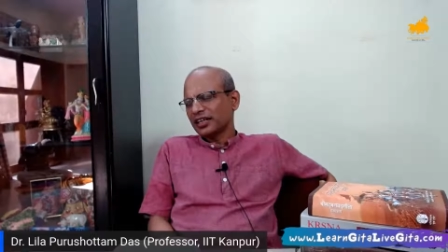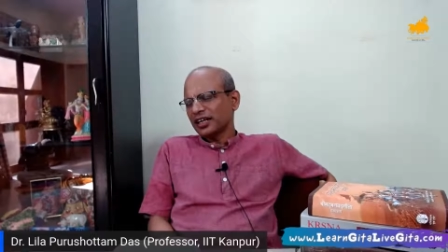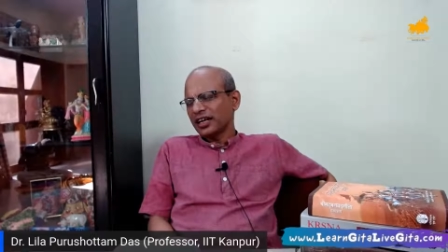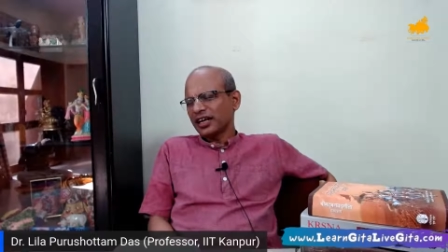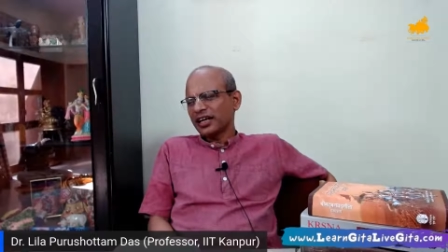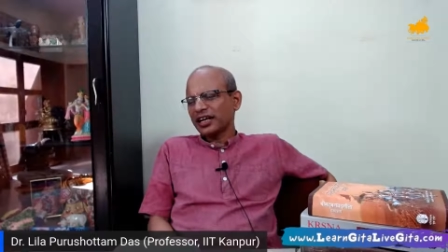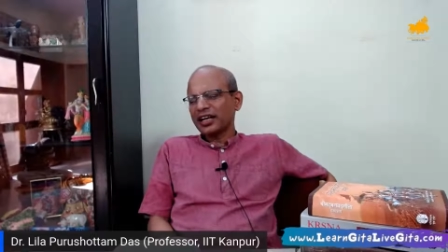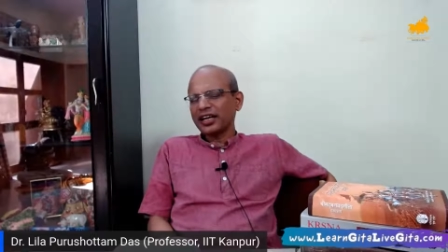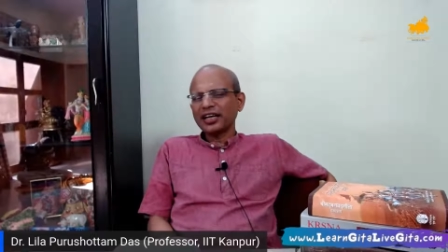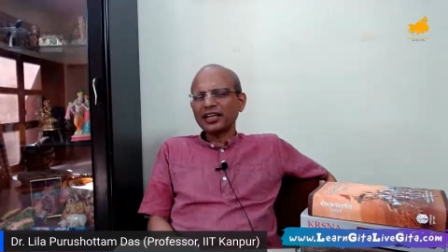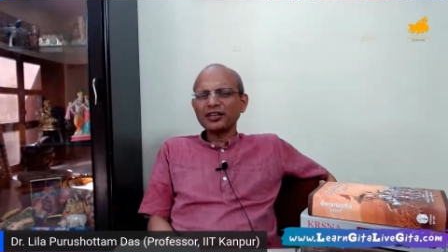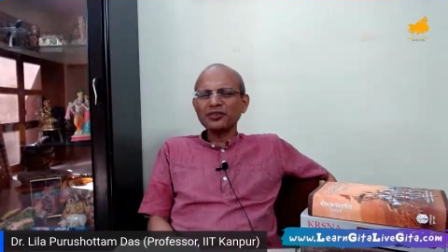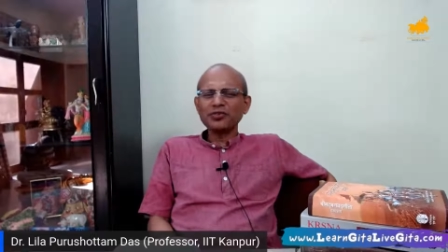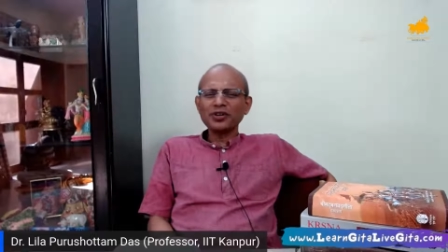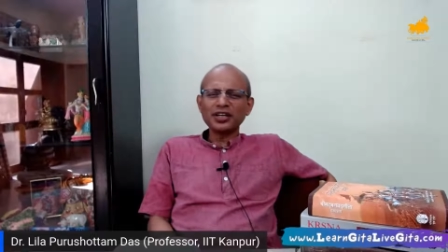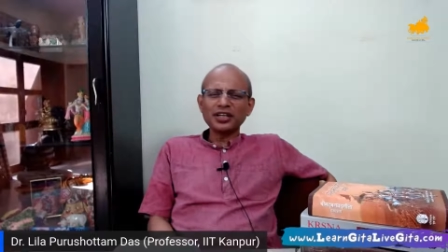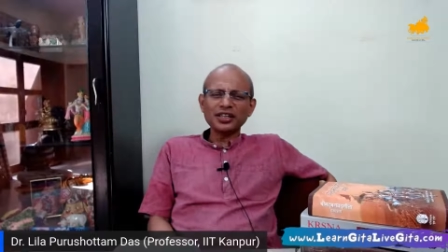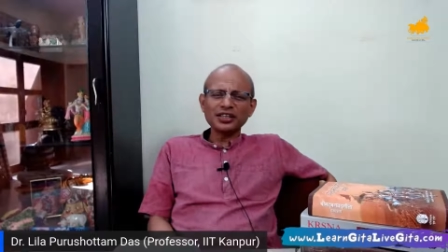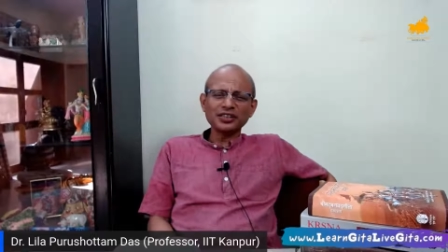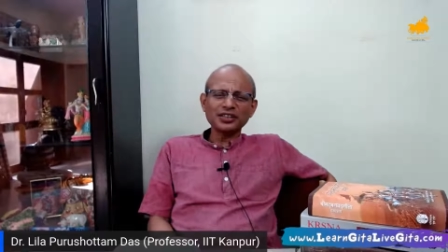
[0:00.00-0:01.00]
and
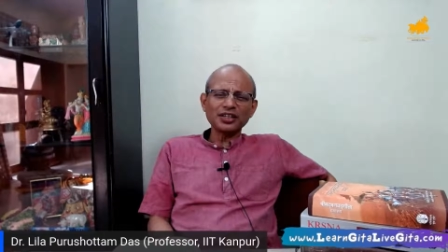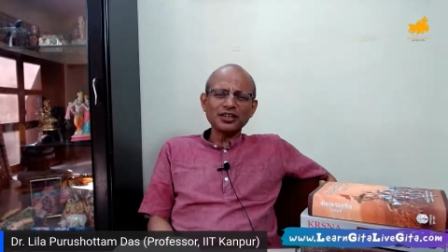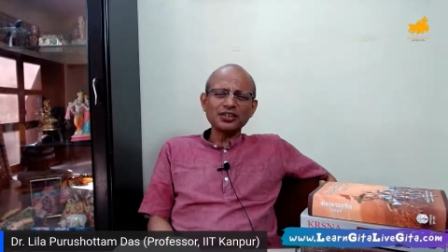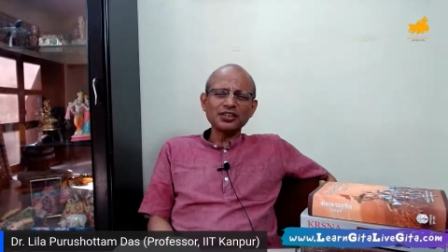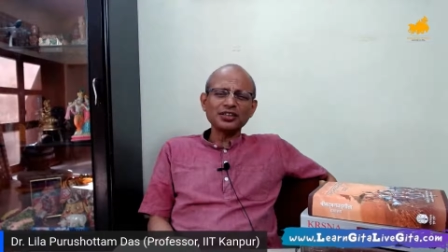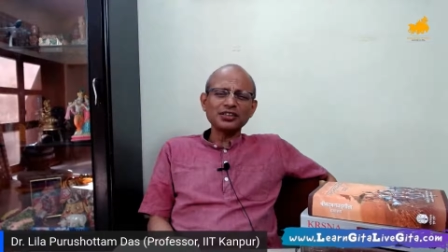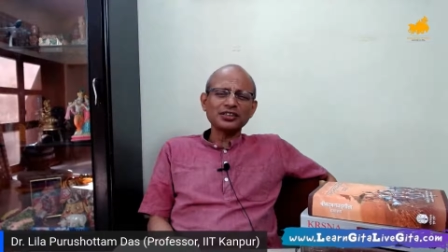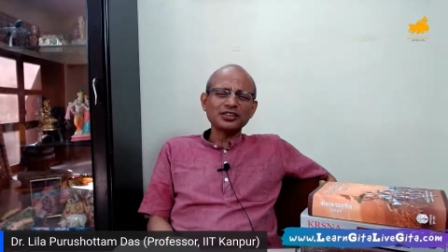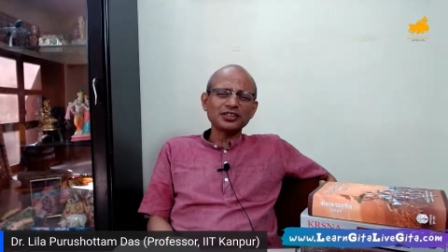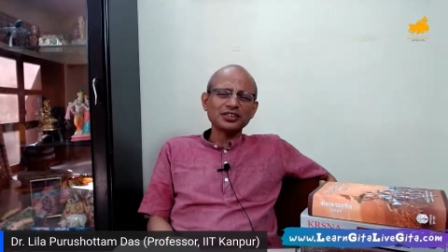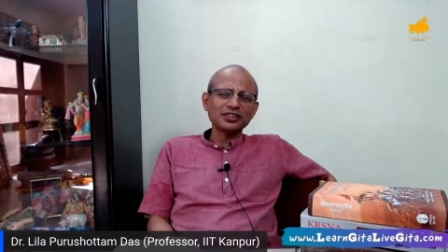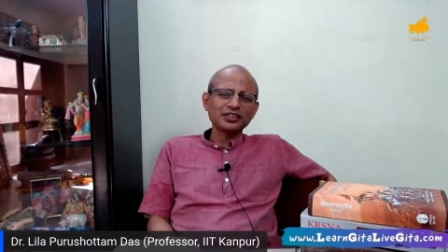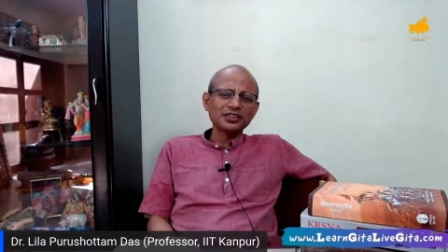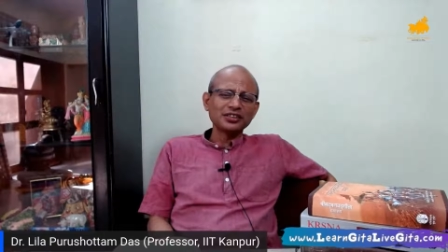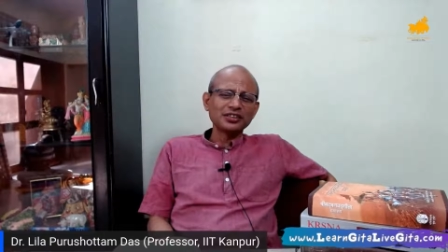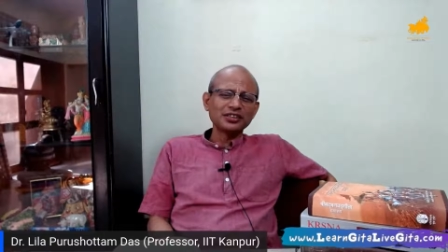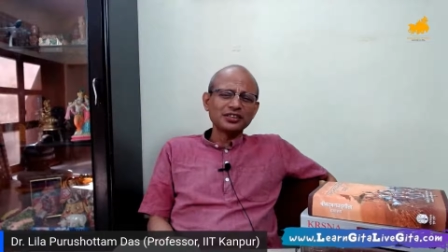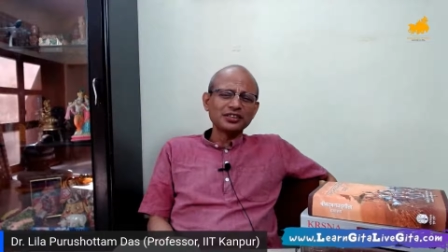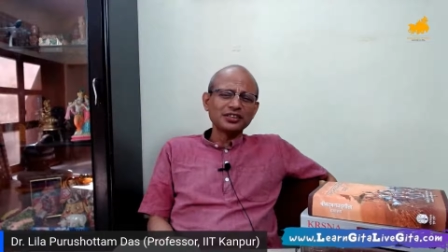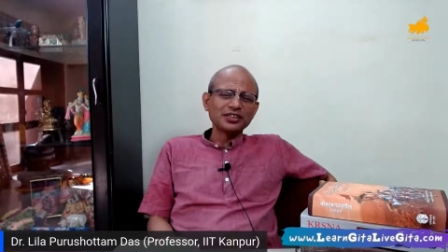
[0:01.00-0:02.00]
anyone as our
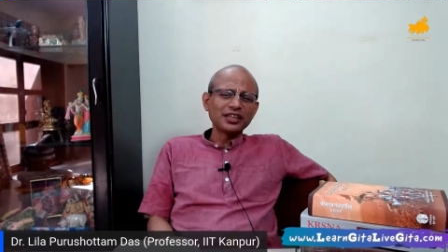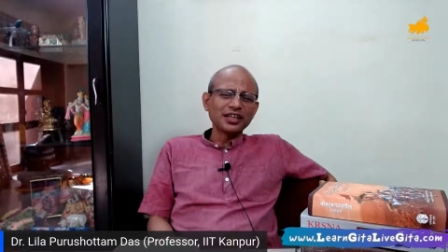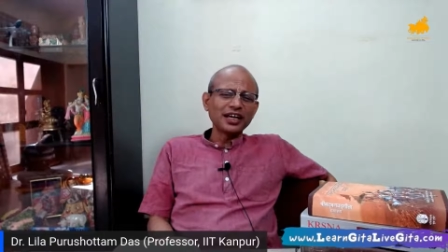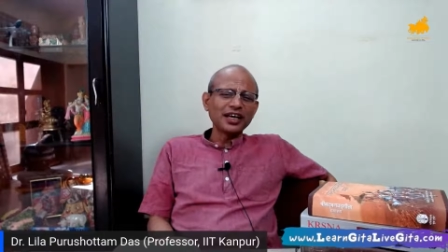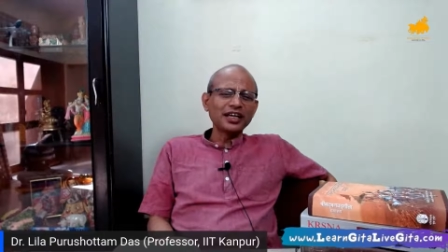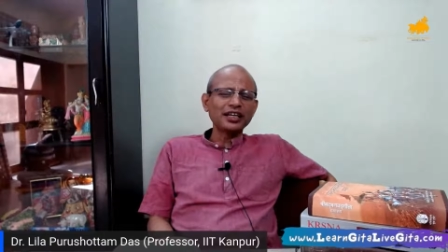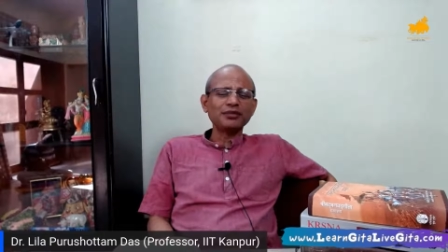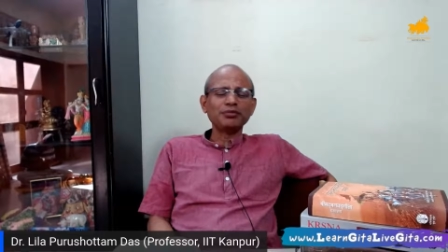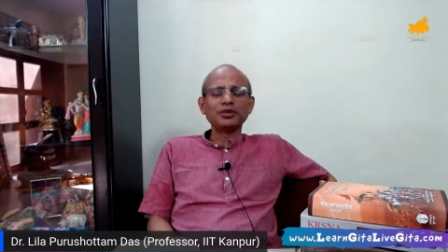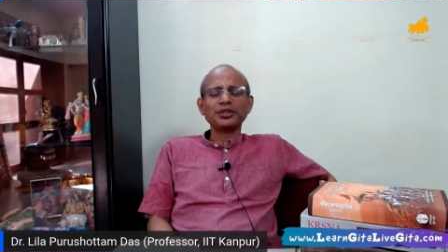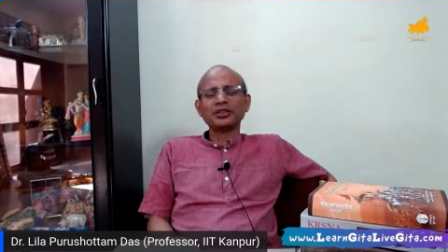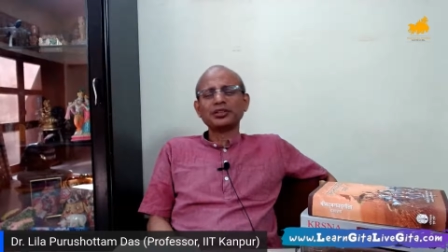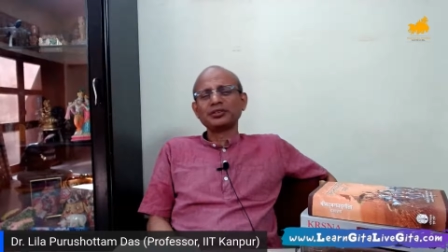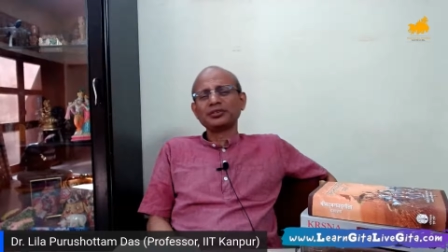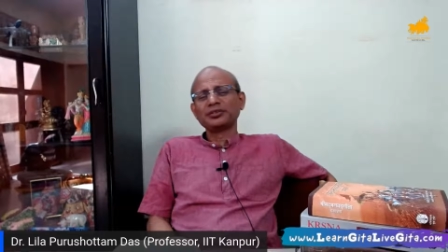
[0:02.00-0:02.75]
enemy.